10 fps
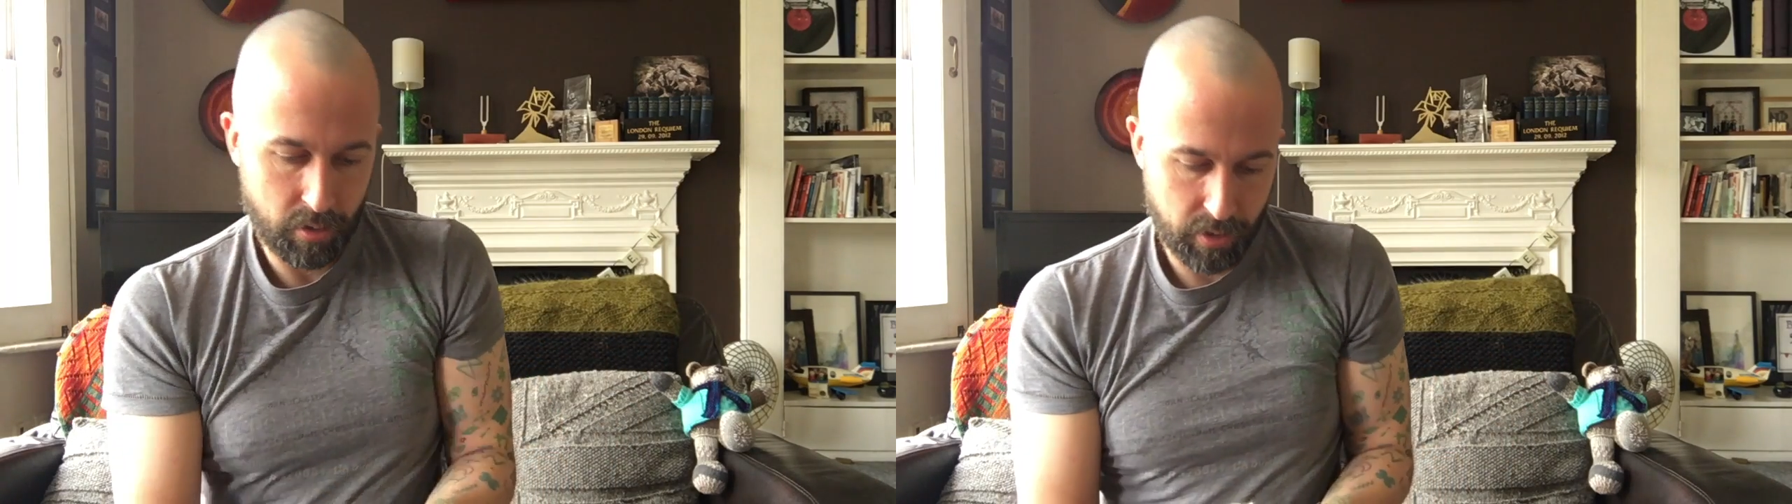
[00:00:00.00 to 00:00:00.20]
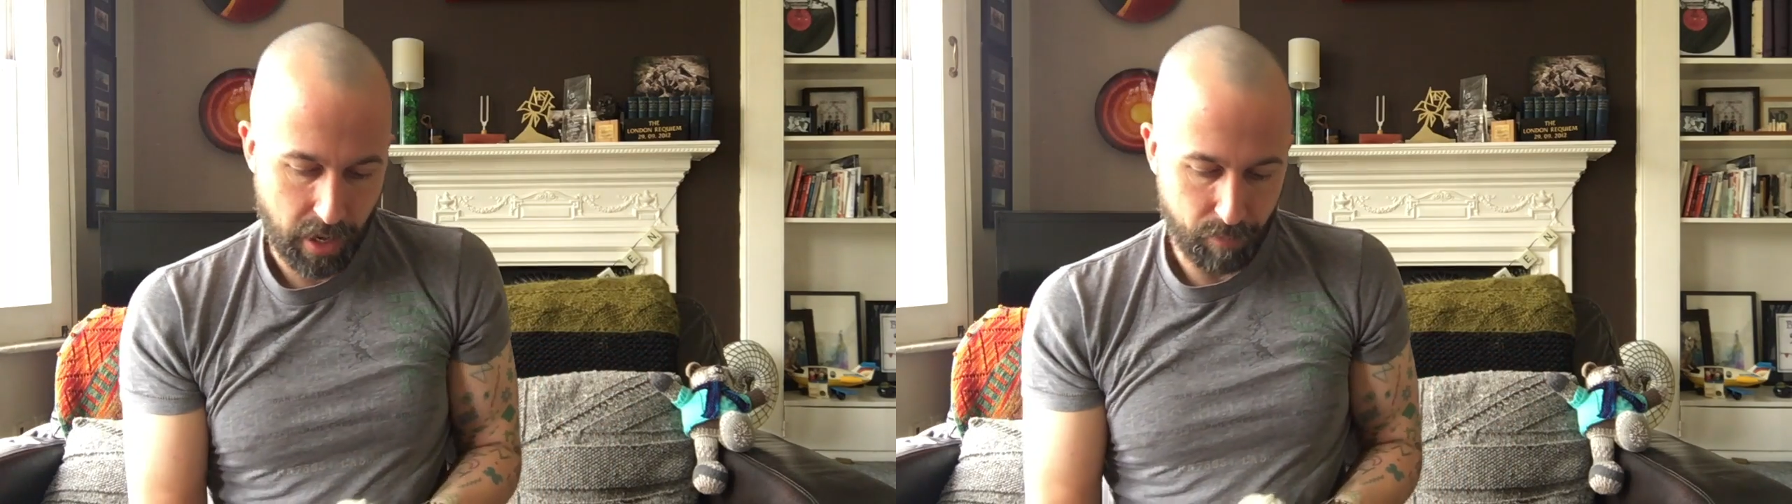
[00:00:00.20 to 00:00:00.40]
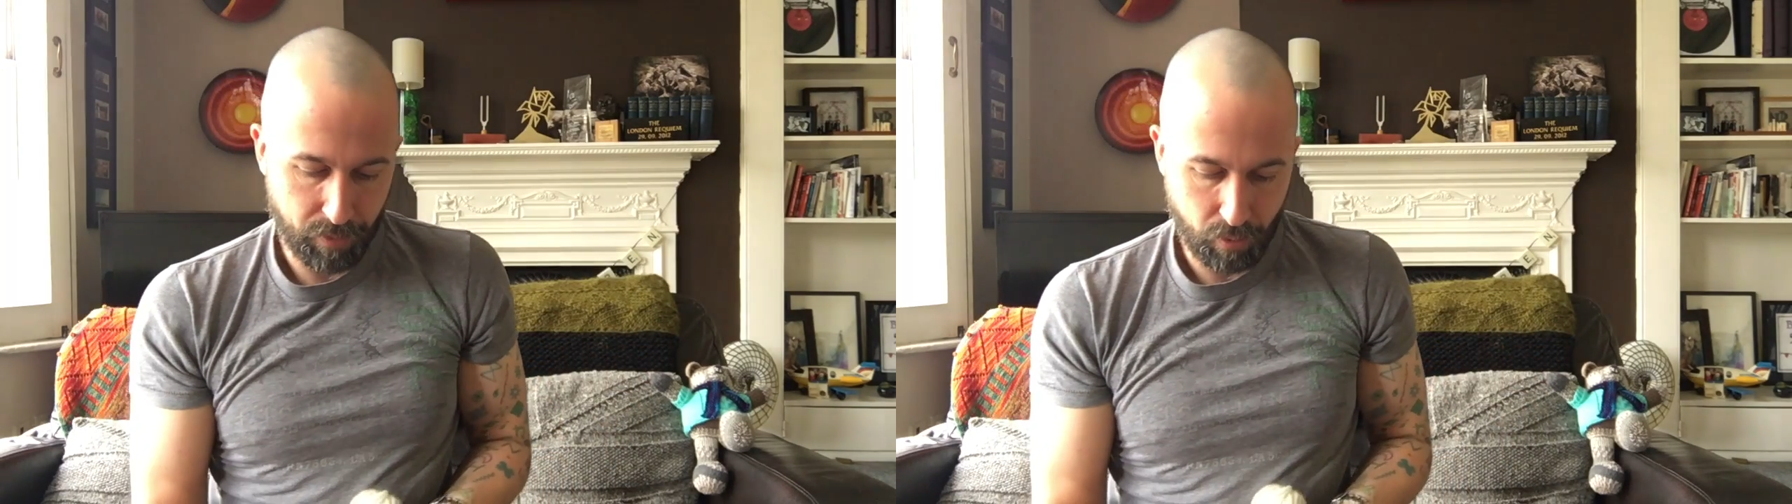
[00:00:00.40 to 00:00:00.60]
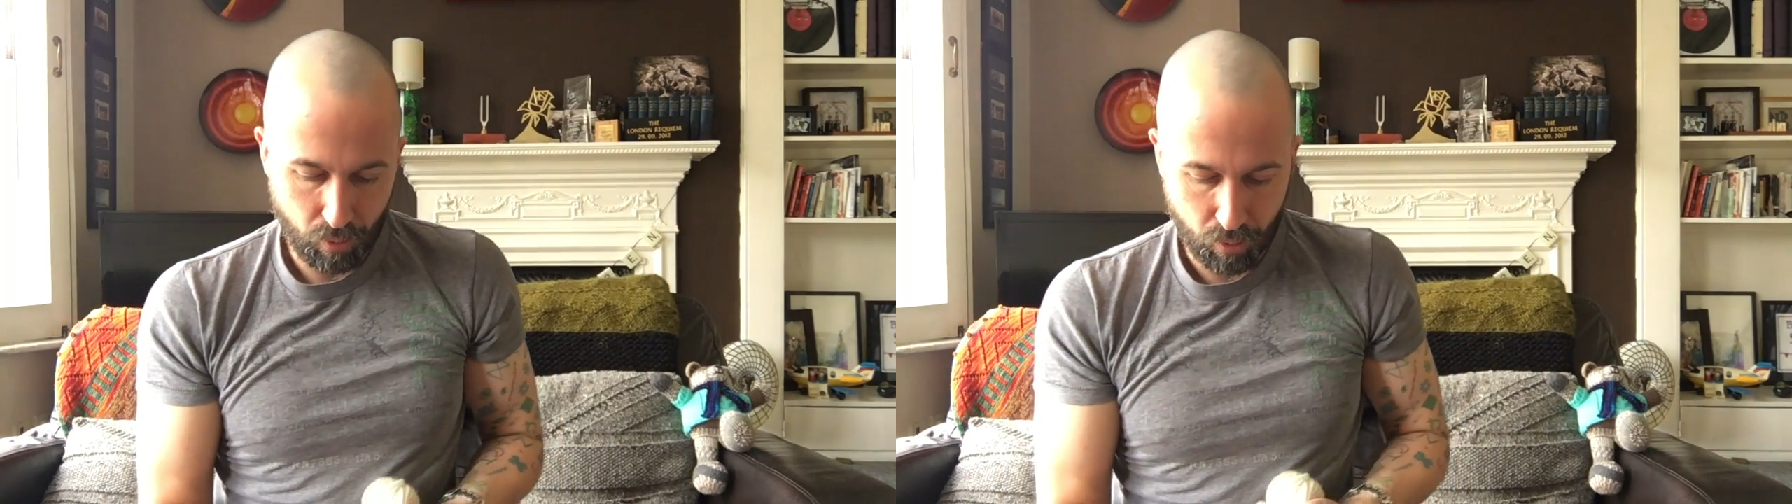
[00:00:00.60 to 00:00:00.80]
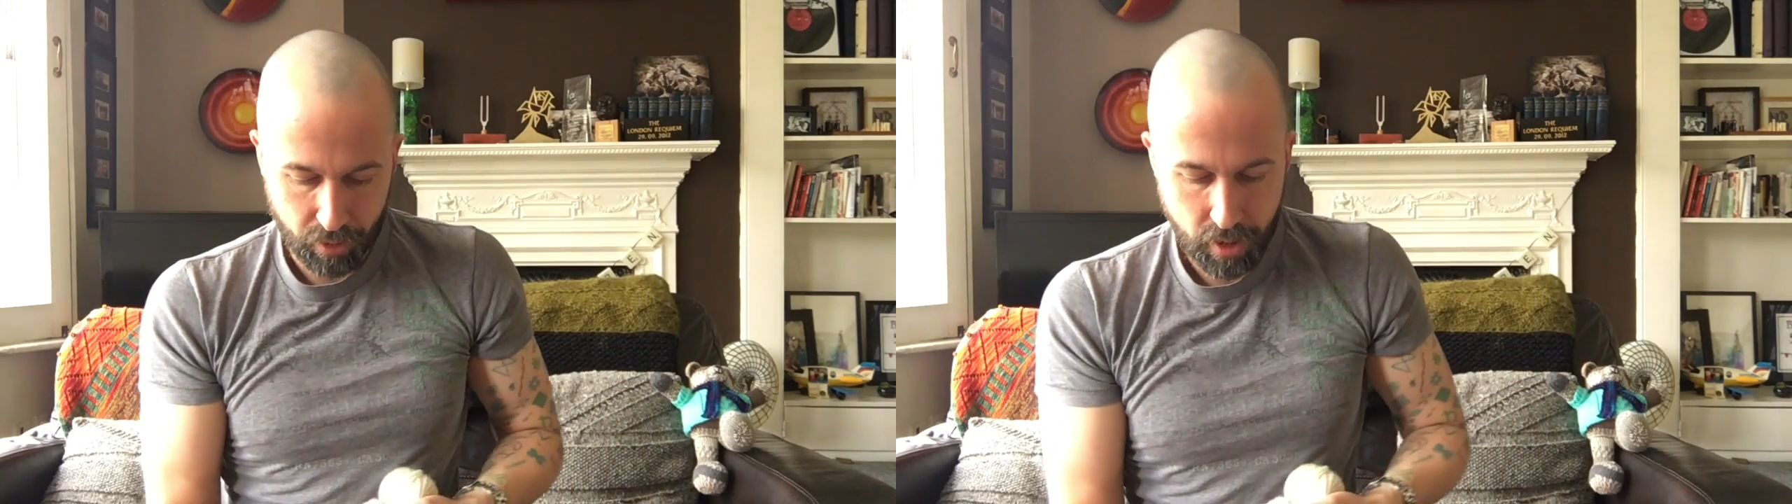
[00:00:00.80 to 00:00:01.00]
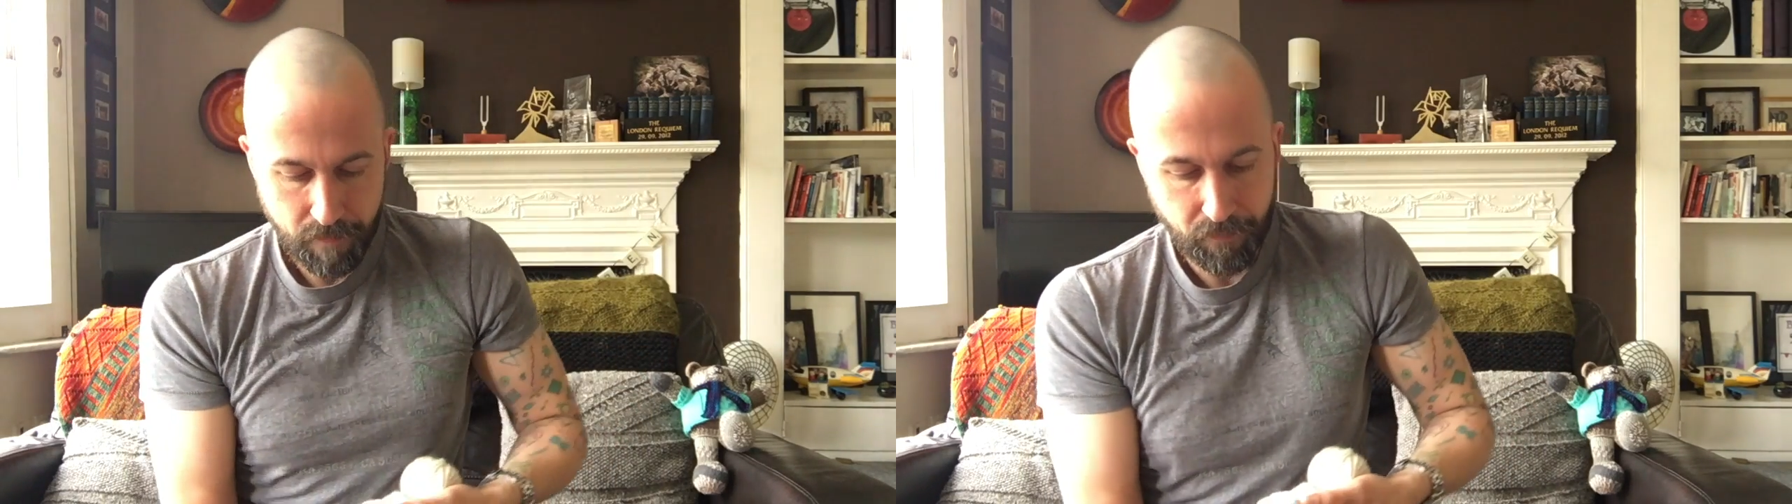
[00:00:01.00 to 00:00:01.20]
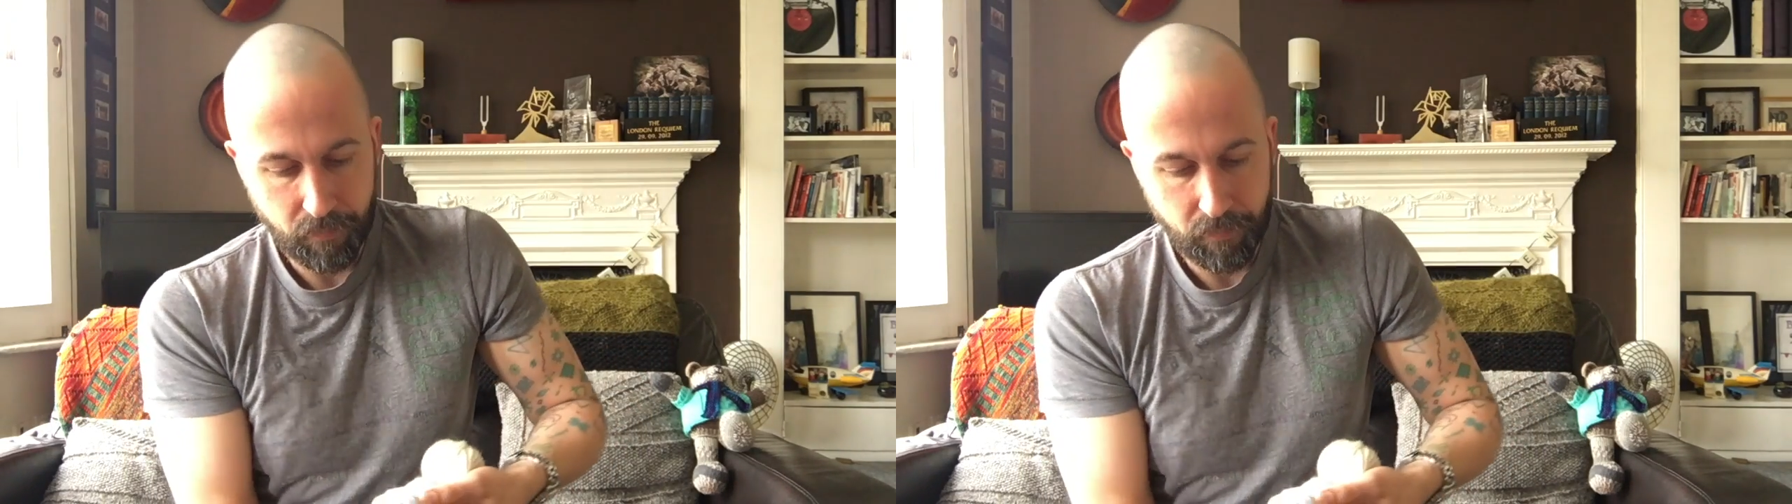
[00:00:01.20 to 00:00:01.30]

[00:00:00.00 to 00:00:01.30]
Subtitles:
depth order